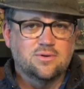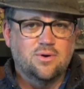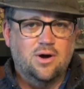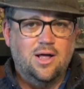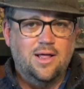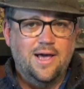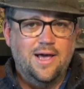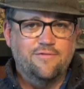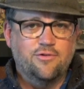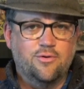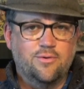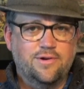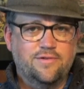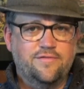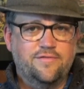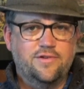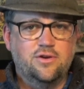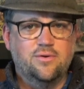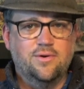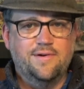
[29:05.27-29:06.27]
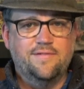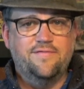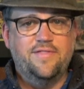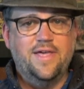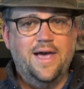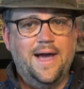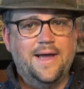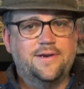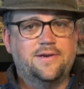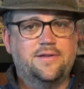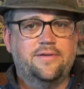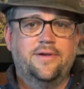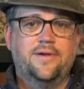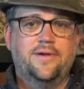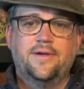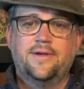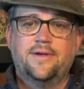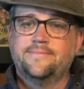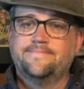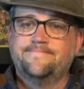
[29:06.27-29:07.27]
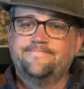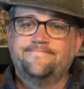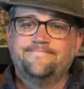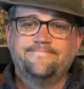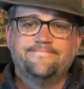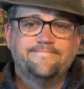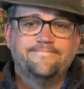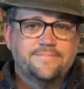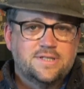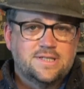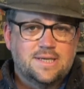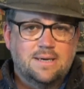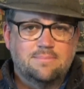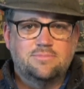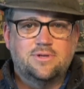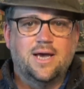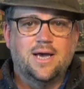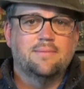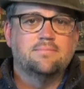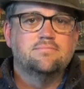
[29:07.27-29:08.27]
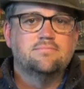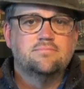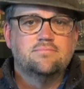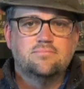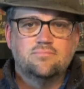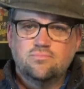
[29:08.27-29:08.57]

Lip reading: So I'll have a review of that sometime.